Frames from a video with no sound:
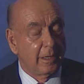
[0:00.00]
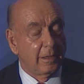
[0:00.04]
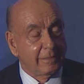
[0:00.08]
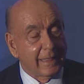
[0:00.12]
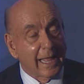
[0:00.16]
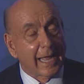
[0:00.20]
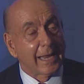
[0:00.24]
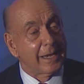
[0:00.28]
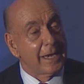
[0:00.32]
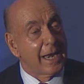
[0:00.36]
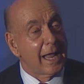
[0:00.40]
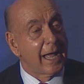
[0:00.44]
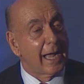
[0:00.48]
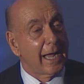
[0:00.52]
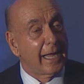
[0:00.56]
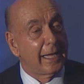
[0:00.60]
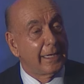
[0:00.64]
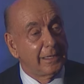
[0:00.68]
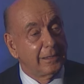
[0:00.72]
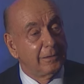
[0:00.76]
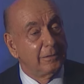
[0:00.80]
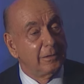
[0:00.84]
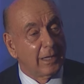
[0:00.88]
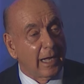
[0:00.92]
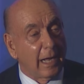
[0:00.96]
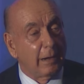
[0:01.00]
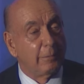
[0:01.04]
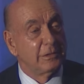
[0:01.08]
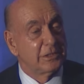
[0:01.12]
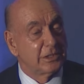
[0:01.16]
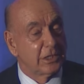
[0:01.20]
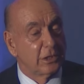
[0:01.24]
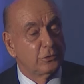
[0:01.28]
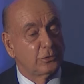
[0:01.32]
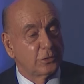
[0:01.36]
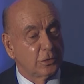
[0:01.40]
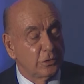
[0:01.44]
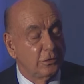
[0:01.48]
That night, I was
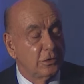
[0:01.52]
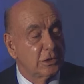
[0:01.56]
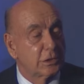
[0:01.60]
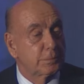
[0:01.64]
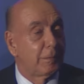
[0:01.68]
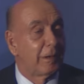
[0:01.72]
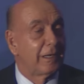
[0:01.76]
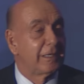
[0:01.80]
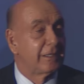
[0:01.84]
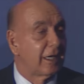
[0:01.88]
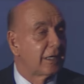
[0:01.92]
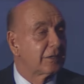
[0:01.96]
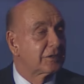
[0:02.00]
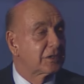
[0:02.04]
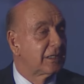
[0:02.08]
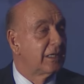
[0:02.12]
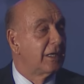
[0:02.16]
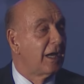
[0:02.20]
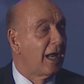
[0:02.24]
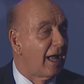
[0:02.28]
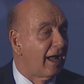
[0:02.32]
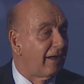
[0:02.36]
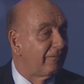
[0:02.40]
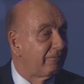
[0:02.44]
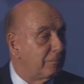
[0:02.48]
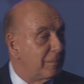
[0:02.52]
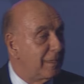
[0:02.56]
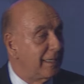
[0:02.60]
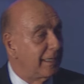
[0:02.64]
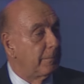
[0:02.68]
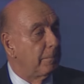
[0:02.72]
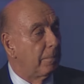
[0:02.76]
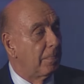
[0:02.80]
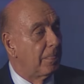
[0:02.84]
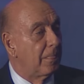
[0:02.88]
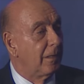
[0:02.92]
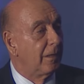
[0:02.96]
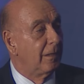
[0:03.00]
introduced by Dustin Hoffman, and
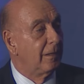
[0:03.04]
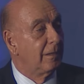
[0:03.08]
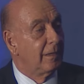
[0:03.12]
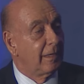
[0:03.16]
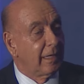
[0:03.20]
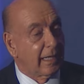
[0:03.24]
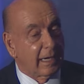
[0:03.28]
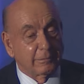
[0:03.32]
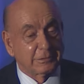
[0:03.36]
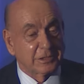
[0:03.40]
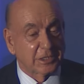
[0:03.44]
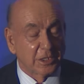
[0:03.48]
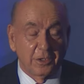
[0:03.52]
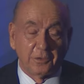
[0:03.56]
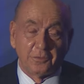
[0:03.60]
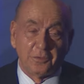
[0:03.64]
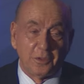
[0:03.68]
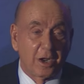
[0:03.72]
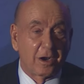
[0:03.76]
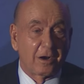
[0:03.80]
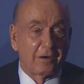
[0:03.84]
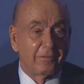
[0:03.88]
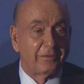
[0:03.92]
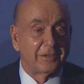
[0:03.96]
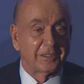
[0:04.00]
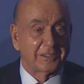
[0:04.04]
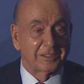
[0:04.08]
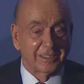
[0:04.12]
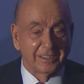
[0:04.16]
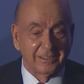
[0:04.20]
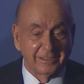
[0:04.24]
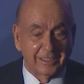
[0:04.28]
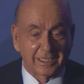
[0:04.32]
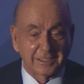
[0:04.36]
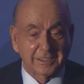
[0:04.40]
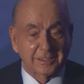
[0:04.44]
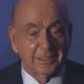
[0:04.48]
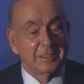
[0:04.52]
I was a little nervous, and
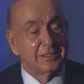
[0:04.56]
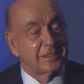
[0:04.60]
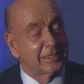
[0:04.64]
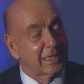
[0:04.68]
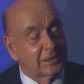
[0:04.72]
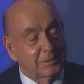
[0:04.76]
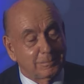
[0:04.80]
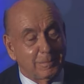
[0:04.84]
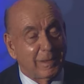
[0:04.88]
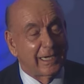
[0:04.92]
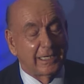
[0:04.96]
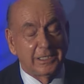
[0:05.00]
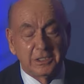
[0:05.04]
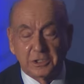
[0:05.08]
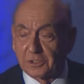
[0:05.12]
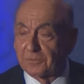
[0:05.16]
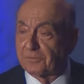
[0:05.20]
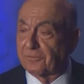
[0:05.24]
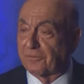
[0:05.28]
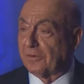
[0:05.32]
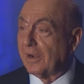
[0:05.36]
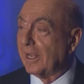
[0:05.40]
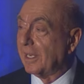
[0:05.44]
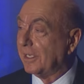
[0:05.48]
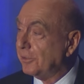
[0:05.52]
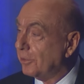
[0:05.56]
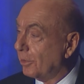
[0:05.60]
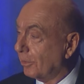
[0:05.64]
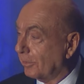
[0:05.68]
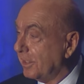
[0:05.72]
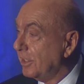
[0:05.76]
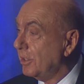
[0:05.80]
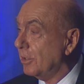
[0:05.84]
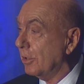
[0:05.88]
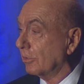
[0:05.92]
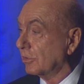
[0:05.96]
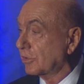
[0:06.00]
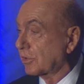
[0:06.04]
Dustin said, man, he's your friend. You don't
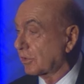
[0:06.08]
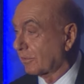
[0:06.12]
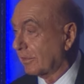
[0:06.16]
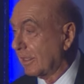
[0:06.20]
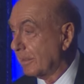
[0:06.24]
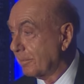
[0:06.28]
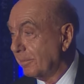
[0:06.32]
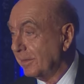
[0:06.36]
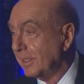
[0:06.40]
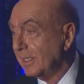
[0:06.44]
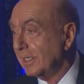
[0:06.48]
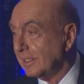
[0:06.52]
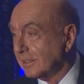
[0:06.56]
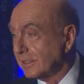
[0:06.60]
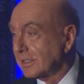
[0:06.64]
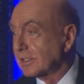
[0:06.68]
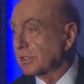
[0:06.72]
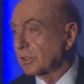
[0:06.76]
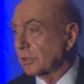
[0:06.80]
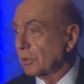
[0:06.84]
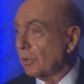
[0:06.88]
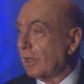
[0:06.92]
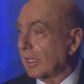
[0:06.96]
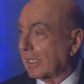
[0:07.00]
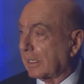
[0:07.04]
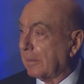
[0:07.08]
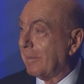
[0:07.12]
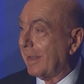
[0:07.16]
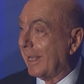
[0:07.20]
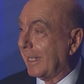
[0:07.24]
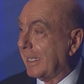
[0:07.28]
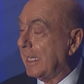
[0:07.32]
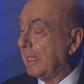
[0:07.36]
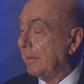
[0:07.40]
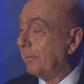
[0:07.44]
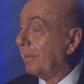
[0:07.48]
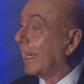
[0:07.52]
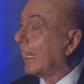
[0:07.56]
need no script. Just talk about
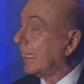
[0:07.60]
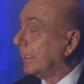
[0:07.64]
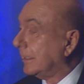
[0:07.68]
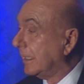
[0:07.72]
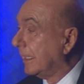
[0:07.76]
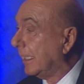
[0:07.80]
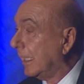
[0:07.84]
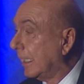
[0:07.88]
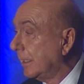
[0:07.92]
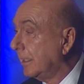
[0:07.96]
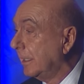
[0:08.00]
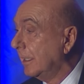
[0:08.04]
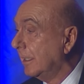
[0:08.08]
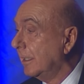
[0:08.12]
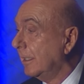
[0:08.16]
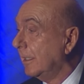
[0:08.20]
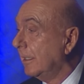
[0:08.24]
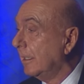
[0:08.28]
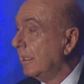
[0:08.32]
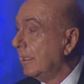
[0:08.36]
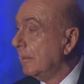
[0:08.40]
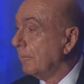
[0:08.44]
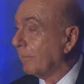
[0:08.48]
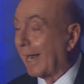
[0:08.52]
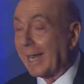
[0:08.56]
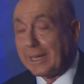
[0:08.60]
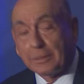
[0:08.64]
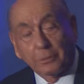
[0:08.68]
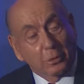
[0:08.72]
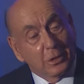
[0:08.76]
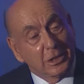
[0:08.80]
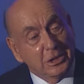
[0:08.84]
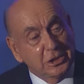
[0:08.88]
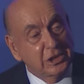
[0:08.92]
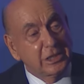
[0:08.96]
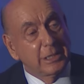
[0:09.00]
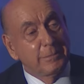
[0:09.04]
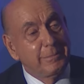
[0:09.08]
him, and I did. But I
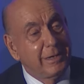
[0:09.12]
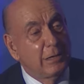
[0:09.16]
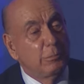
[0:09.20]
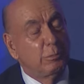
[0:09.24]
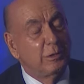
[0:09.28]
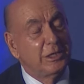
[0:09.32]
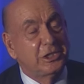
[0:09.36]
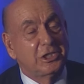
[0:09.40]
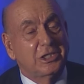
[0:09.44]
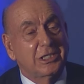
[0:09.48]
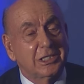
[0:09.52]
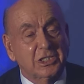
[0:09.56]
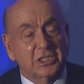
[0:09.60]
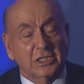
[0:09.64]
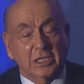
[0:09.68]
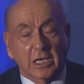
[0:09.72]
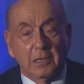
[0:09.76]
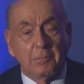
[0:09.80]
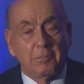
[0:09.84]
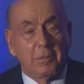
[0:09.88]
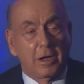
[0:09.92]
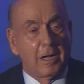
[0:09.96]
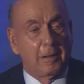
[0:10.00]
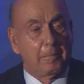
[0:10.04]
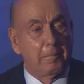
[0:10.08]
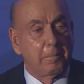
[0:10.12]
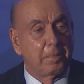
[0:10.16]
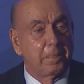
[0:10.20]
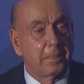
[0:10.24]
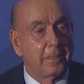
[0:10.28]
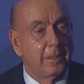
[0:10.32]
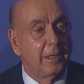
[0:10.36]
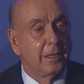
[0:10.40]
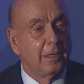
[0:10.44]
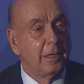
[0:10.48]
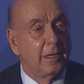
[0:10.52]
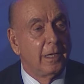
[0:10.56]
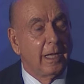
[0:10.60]
thought Jimmy would just come up
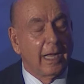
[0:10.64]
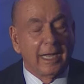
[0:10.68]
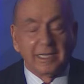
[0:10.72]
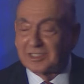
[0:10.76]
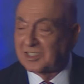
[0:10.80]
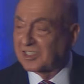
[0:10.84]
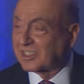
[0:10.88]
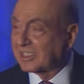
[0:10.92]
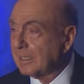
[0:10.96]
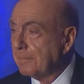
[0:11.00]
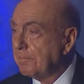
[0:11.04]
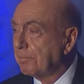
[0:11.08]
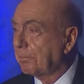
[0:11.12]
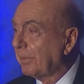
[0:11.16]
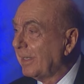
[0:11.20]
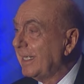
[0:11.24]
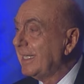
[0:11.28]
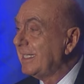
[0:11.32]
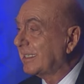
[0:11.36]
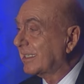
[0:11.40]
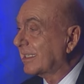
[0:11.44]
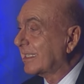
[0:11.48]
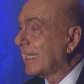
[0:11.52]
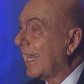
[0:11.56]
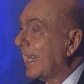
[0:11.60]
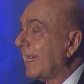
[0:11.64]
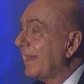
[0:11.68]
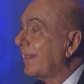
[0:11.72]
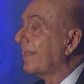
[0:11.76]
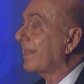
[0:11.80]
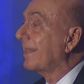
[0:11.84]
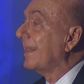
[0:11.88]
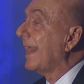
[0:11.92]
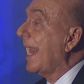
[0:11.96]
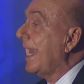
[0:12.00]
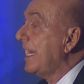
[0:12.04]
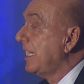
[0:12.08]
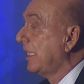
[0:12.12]
and simply say
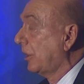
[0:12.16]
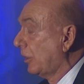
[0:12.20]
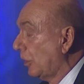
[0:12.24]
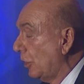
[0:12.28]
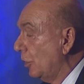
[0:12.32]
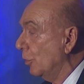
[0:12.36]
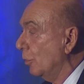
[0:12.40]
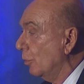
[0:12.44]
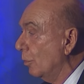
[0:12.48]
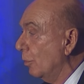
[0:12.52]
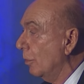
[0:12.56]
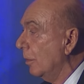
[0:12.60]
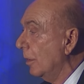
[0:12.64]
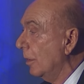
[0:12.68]
thank you.